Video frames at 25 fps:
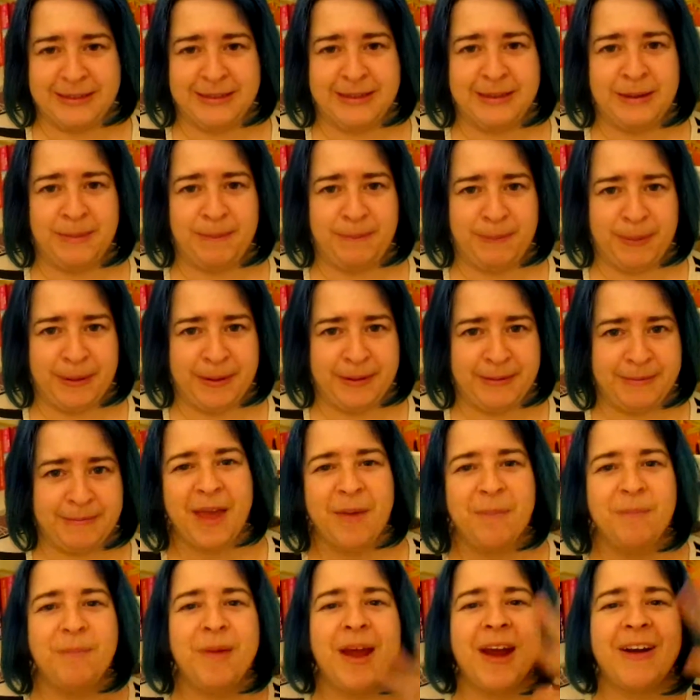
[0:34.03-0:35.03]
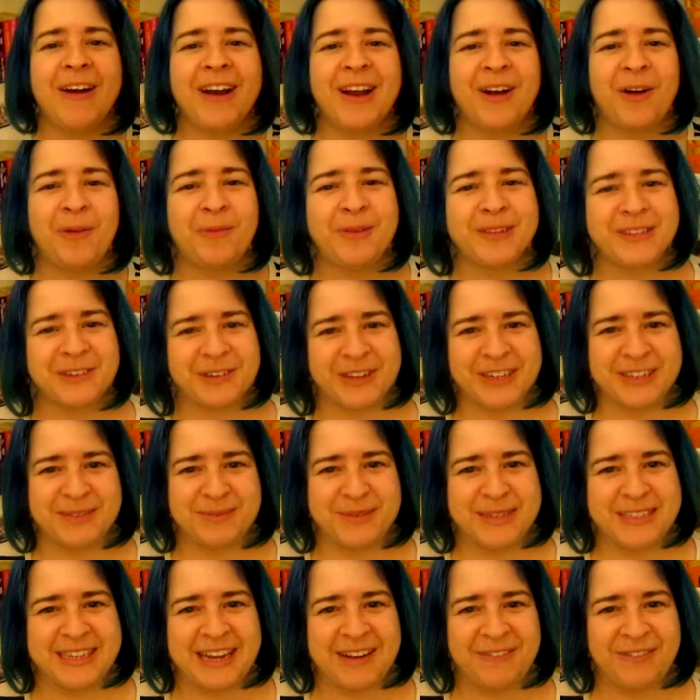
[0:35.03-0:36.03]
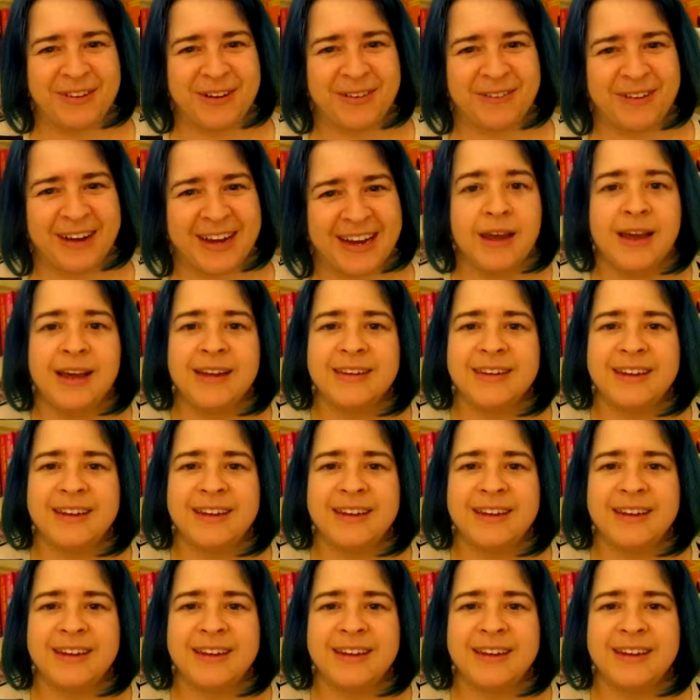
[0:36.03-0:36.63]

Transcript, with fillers: Yep. Merry almost Christmas, everyone.